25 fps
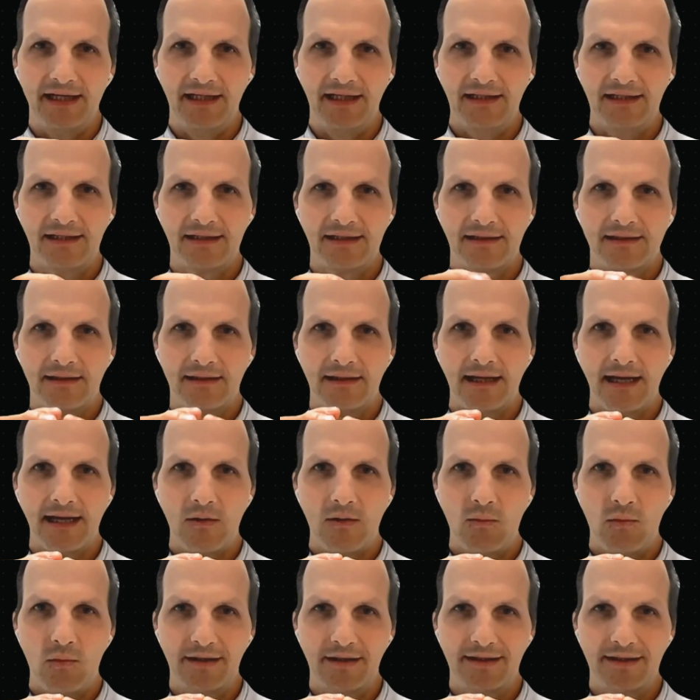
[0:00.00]
the veins,
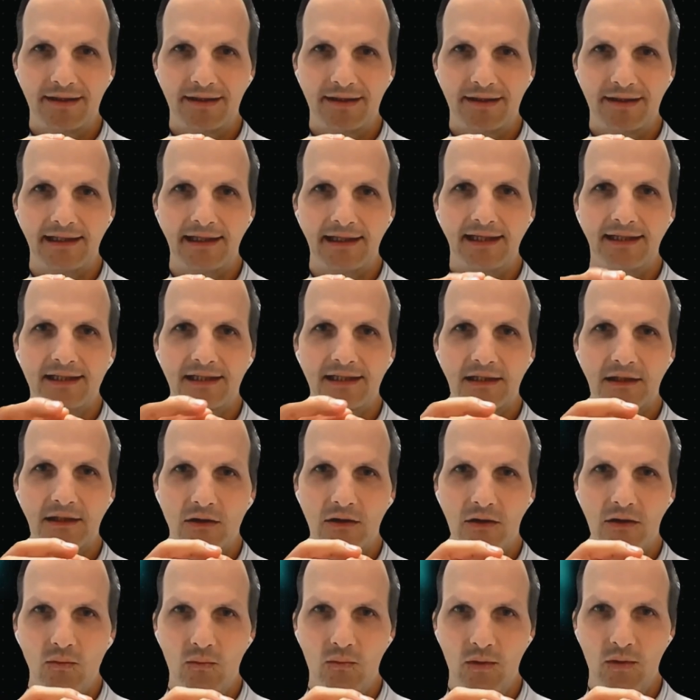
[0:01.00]
once like
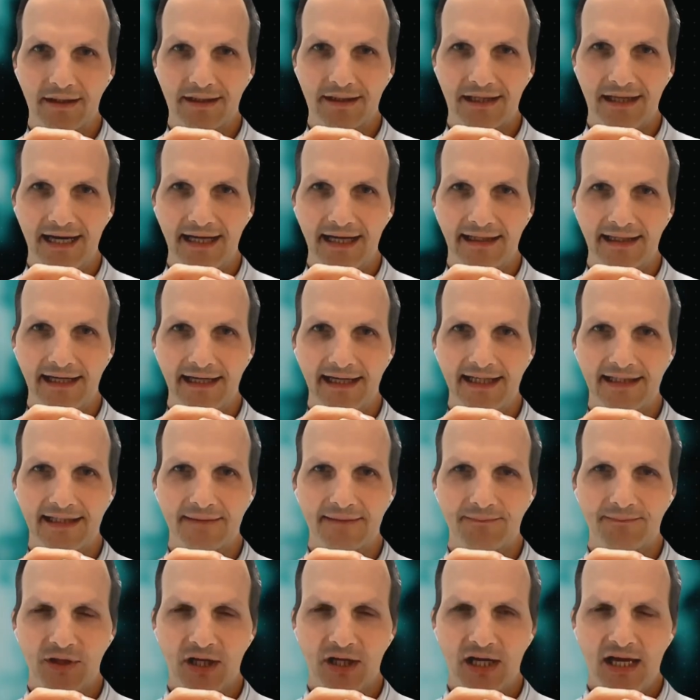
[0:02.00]
this, once like
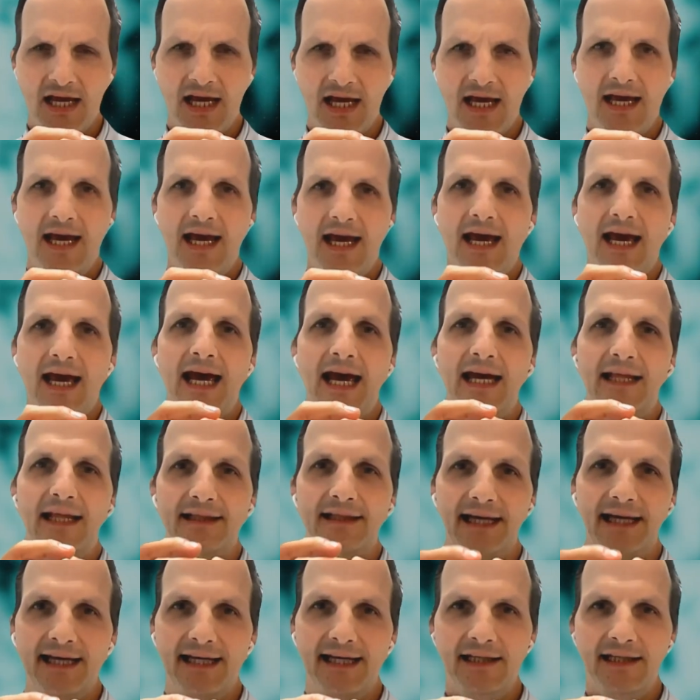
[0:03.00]
that.
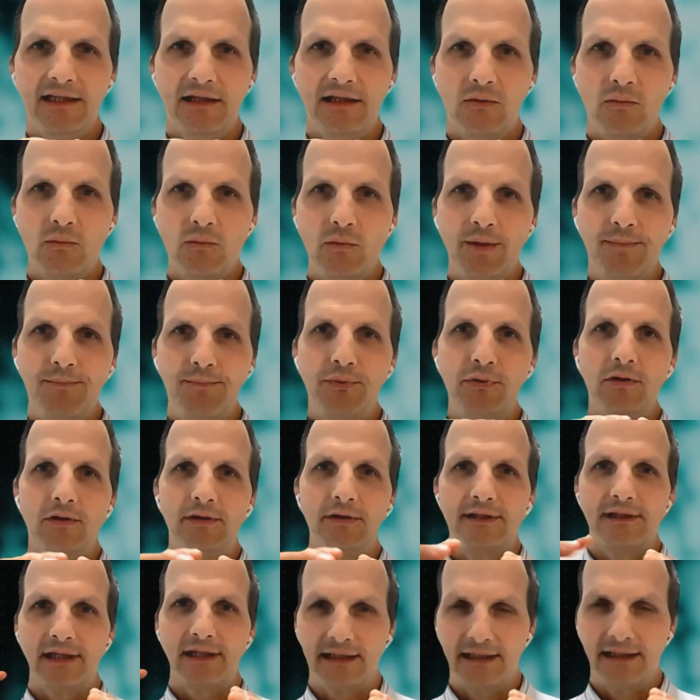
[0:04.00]
And then we
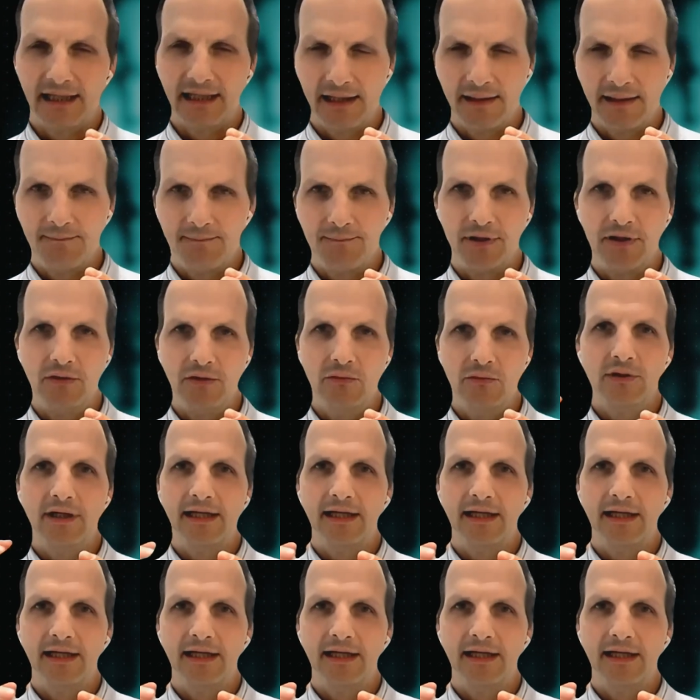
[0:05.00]
pulled the